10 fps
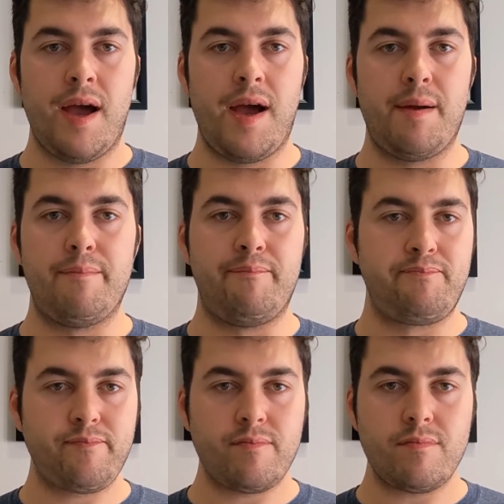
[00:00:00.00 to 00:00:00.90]

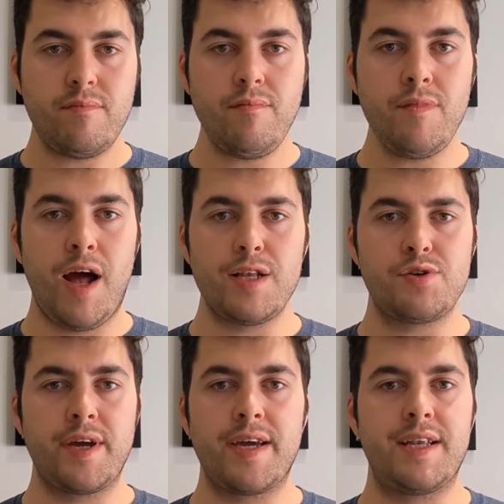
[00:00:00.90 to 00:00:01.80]
I'm
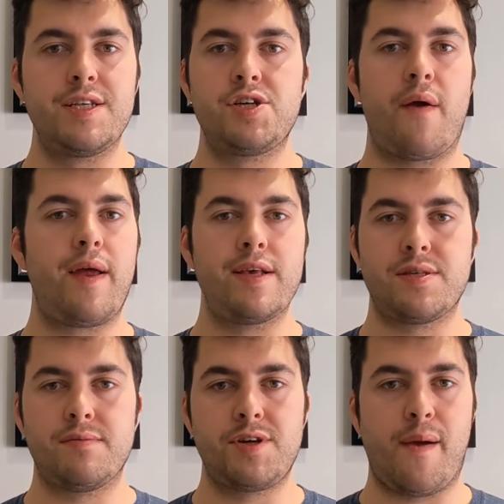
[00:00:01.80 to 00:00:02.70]
drinking cherry
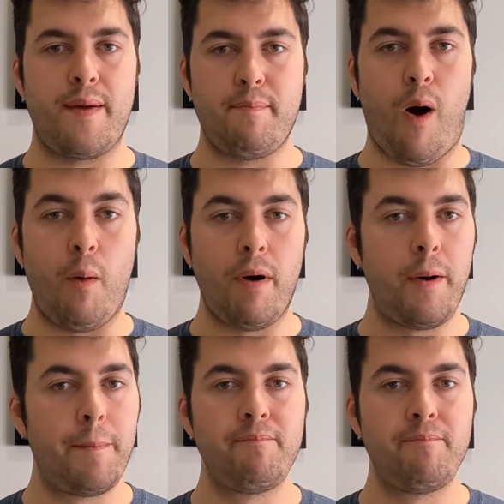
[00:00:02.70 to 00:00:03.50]
pop